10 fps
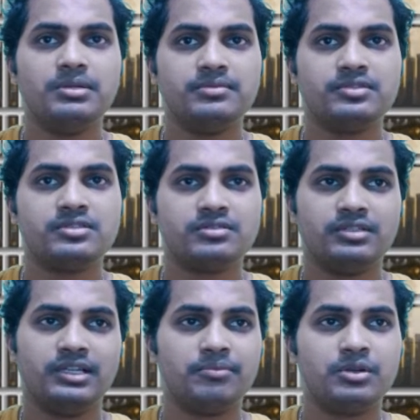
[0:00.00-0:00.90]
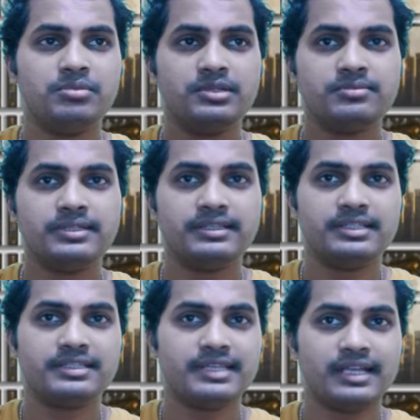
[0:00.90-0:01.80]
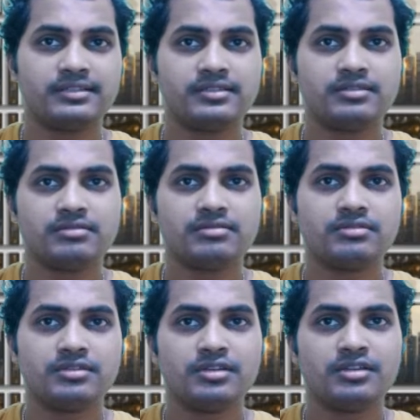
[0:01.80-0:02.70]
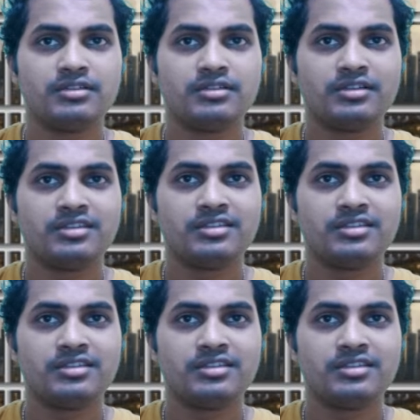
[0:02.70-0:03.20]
sexual problems, the problems in the sex,